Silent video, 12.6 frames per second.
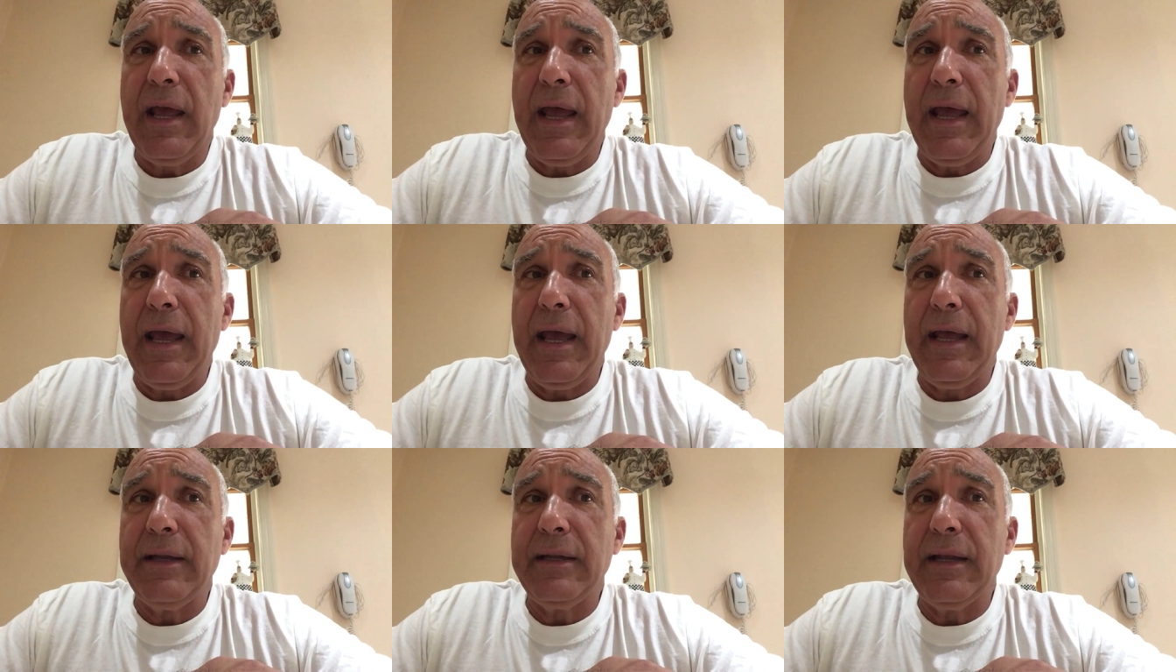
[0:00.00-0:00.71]

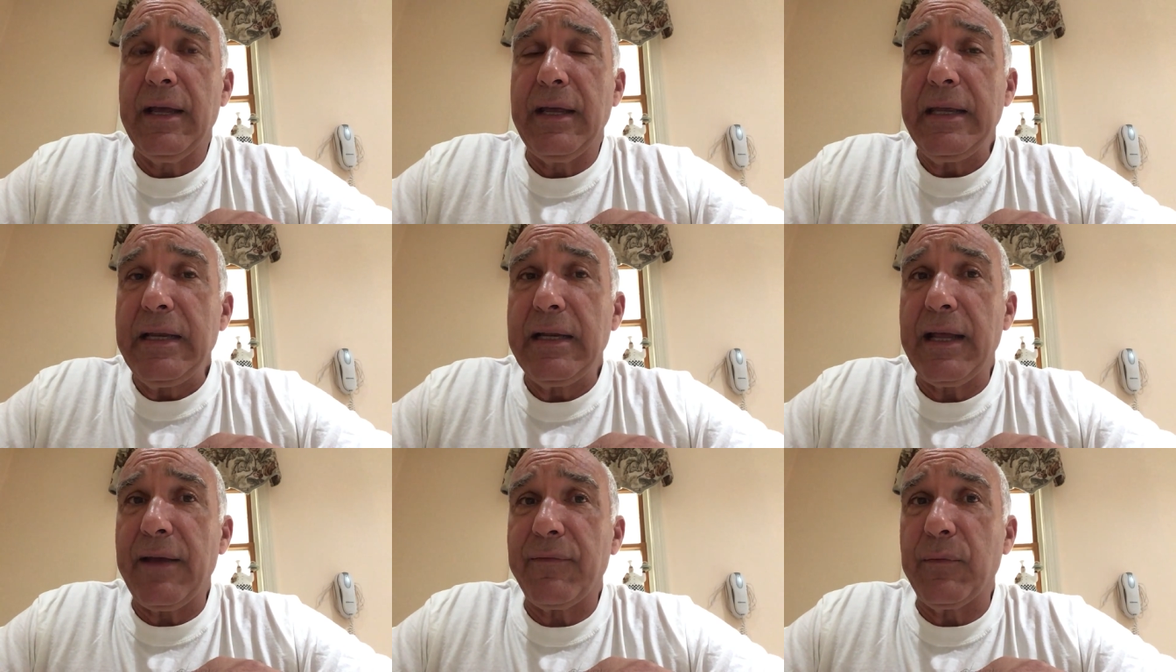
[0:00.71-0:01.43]
And uh, he
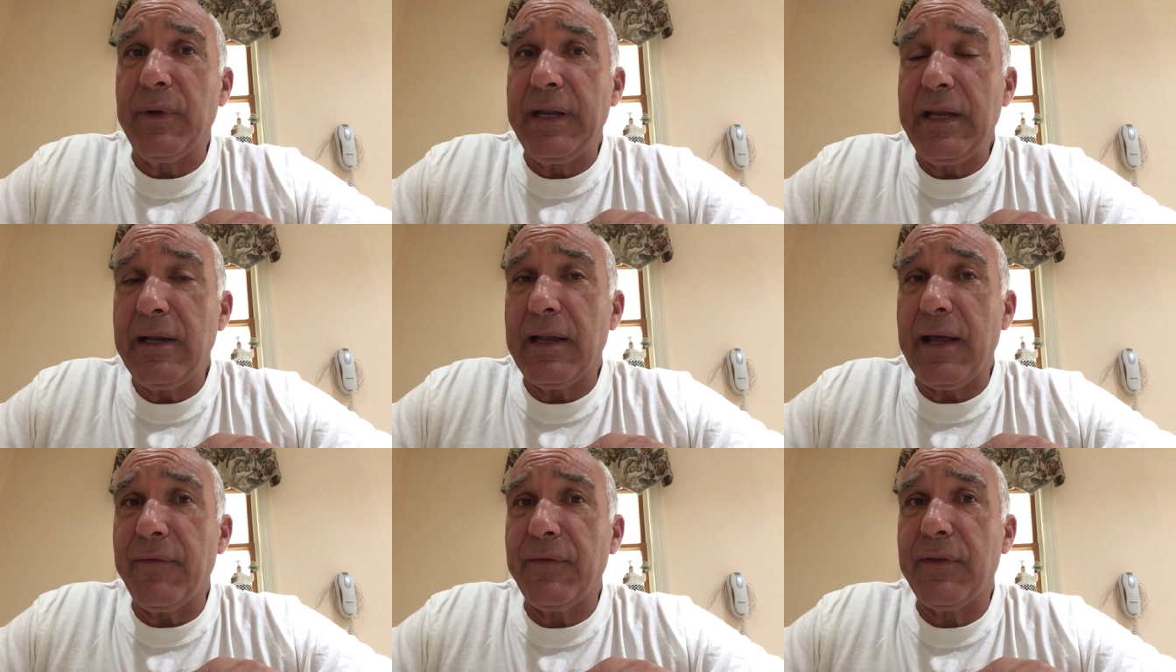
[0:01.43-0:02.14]
left, when he
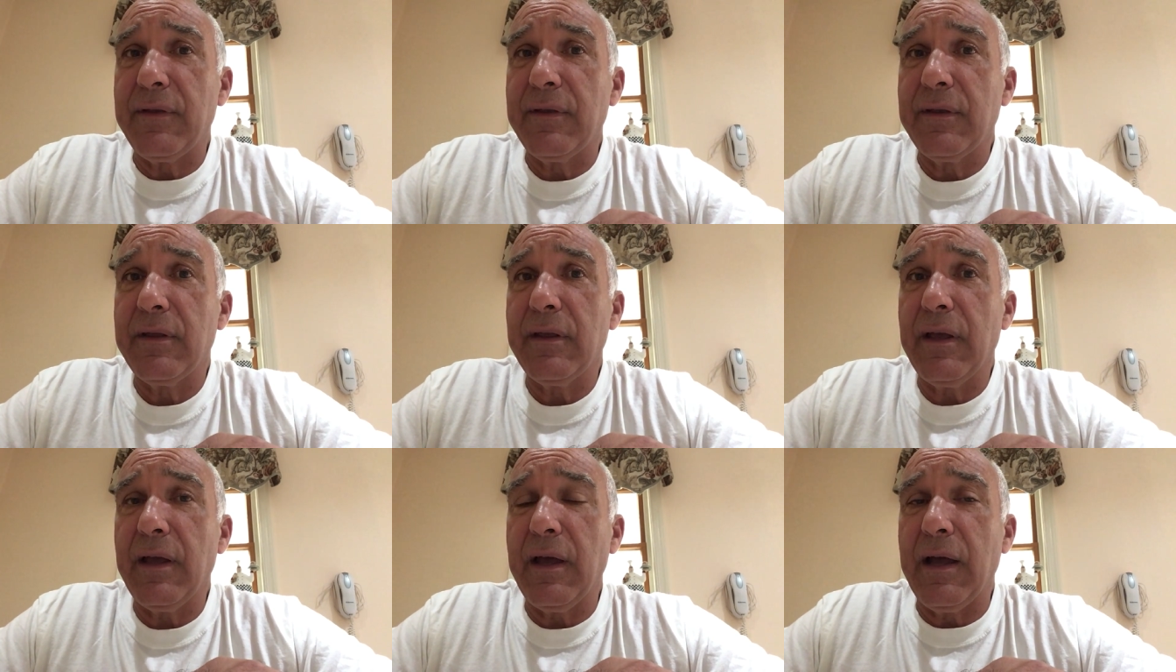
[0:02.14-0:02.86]
left,
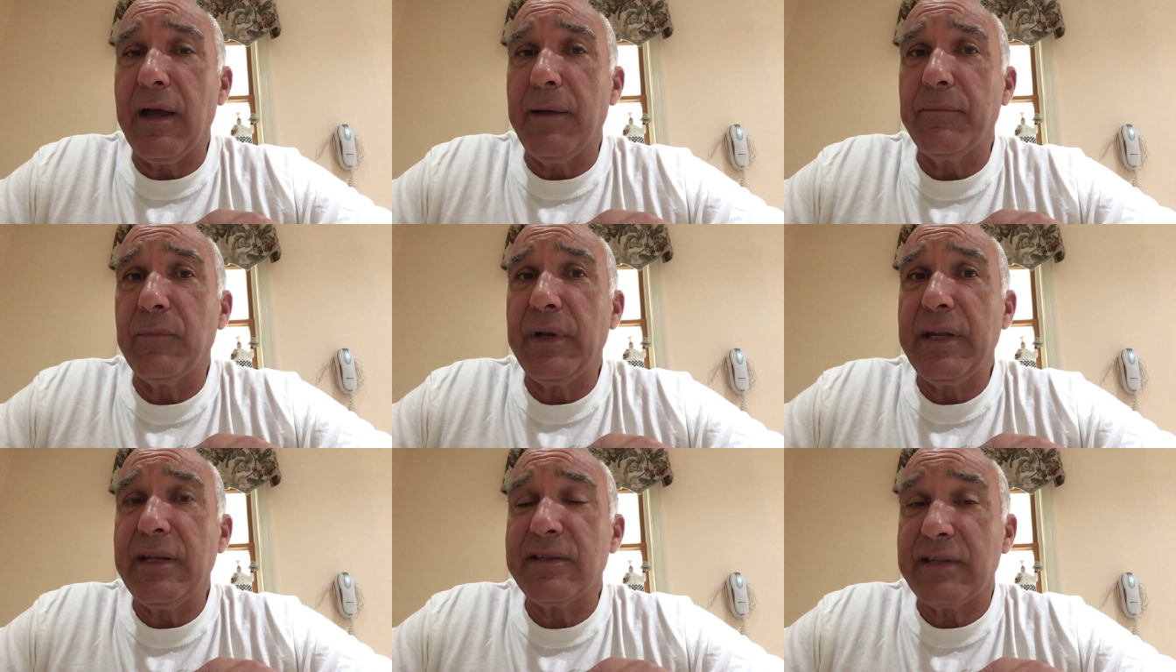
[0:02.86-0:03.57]
um,
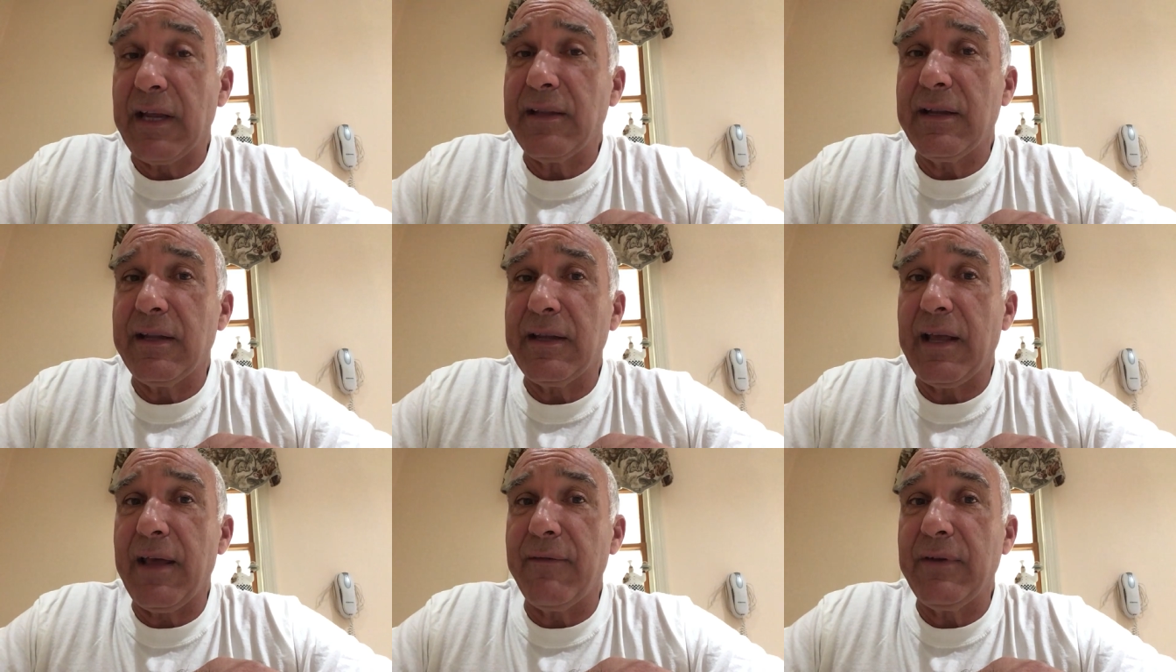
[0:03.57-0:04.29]
when he ascended
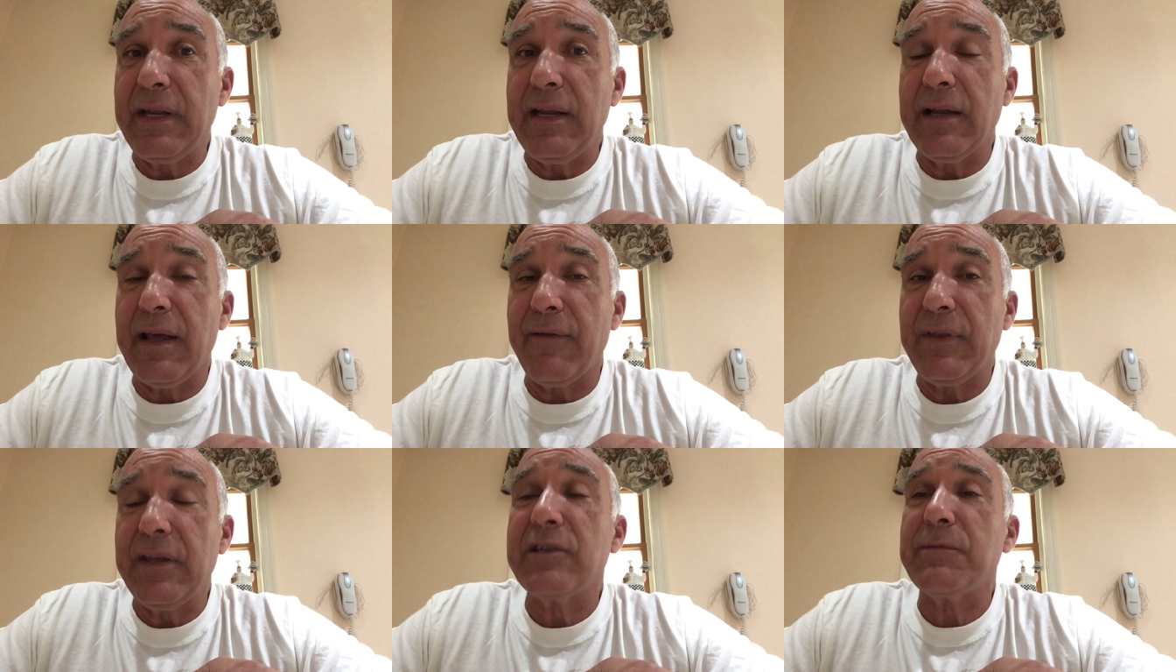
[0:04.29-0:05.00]
into heaven, he
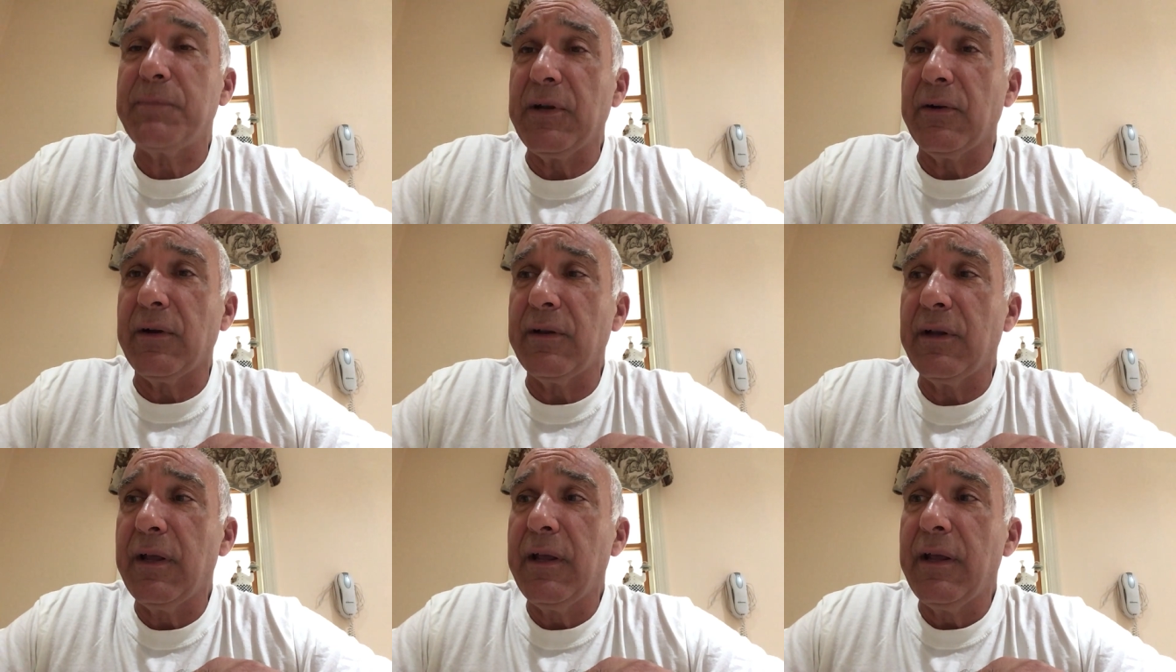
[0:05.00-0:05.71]
left his spirit
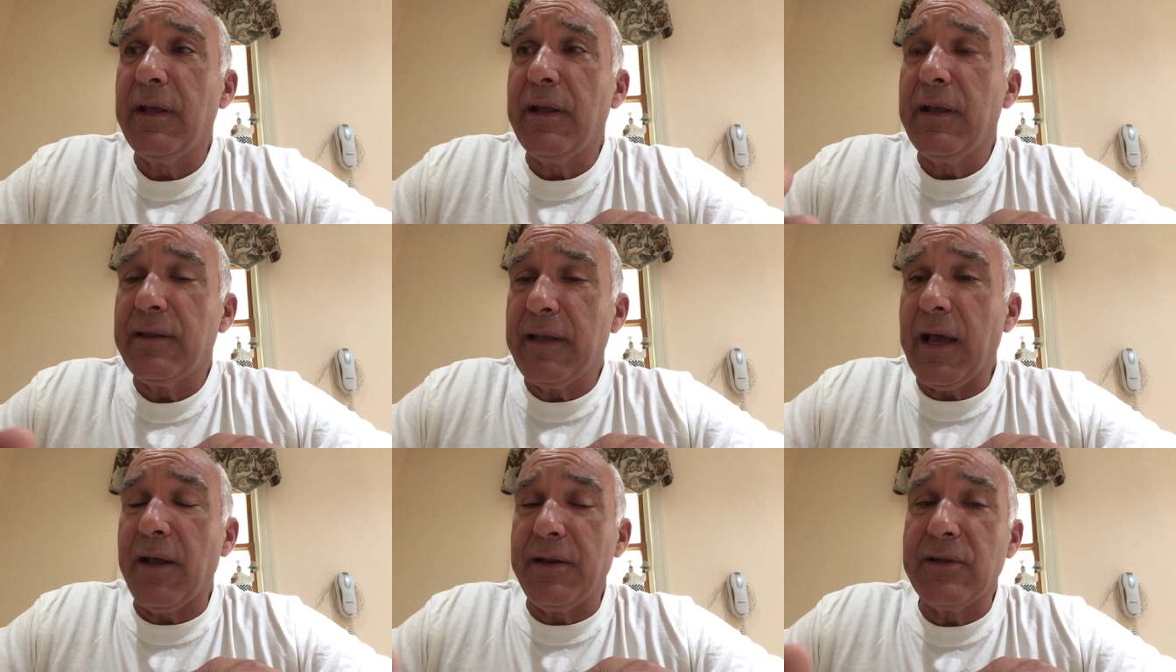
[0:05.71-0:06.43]

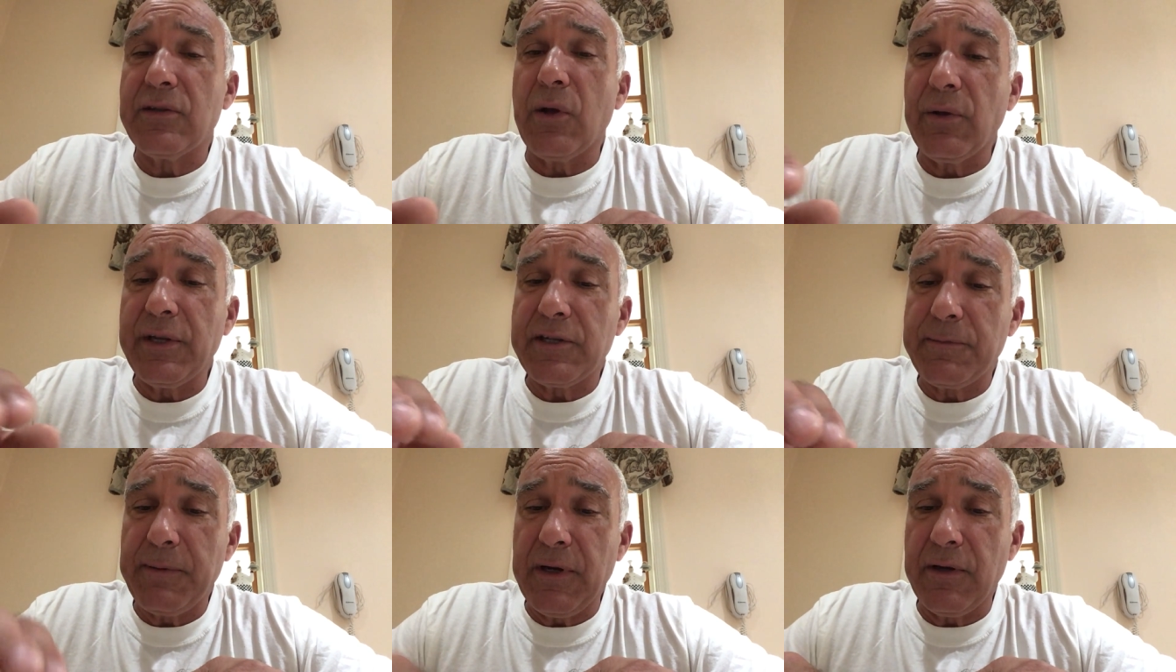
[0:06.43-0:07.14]
down, his Holy
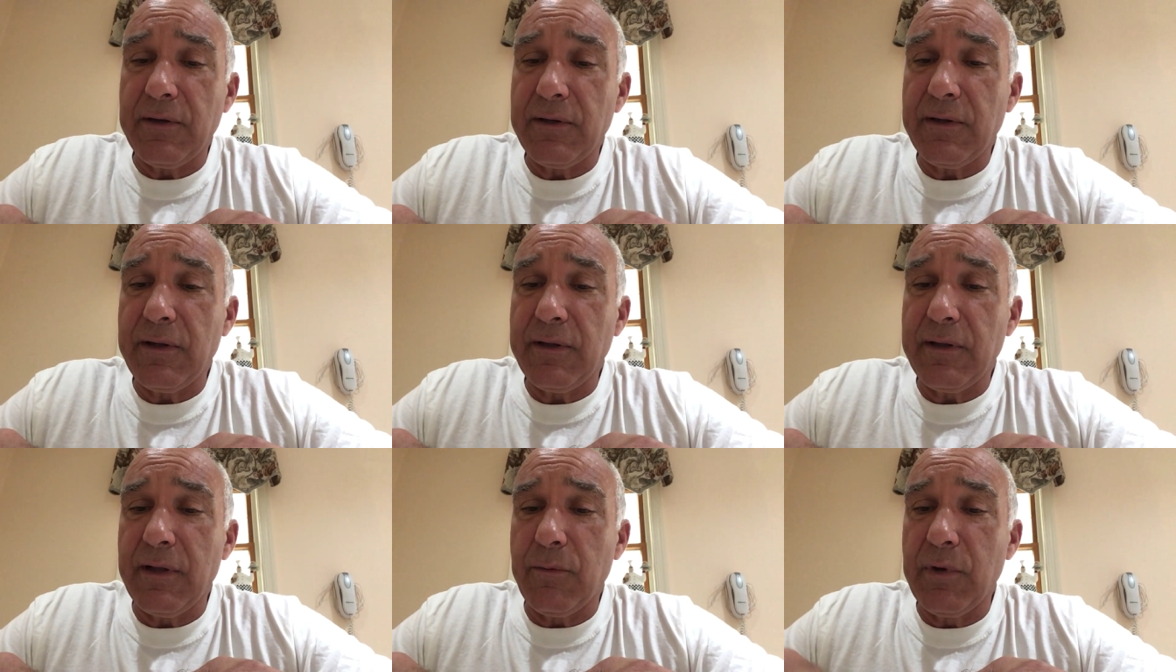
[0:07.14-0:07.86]
Spirit
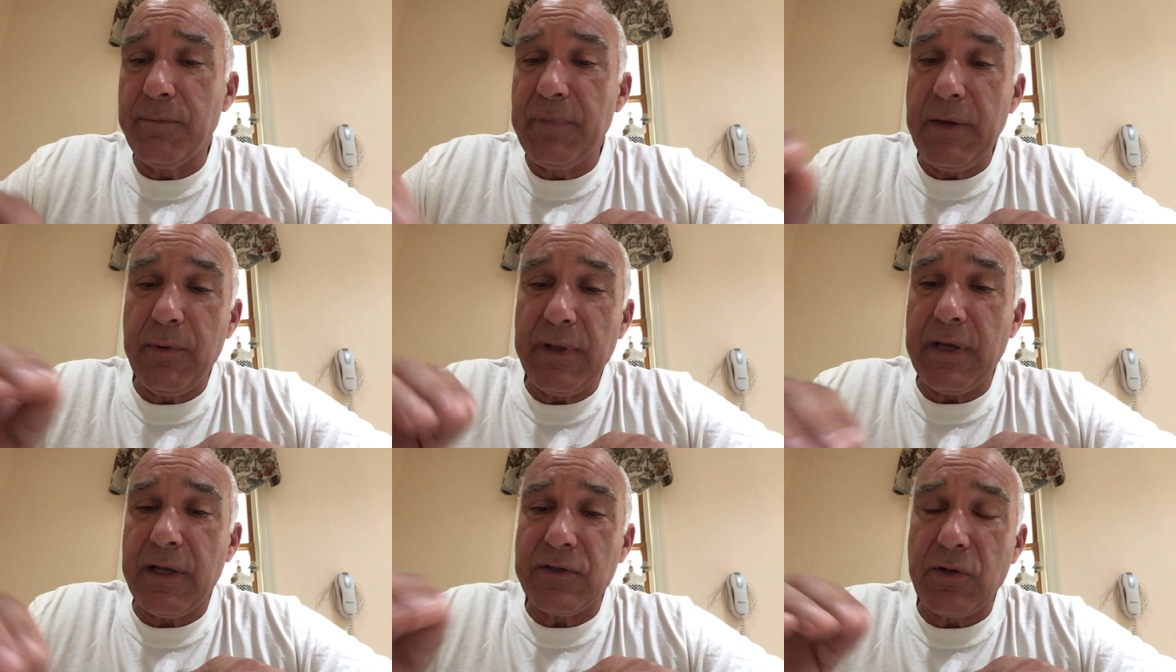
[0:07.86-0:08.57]
that would be
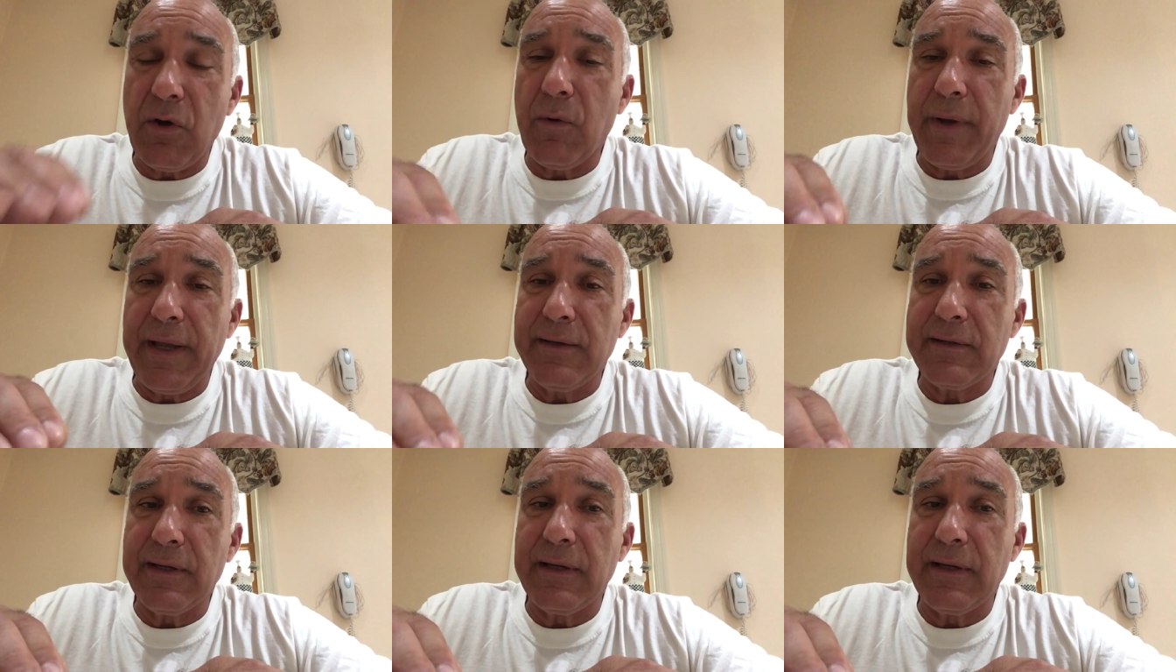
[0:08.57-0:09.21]
with us always.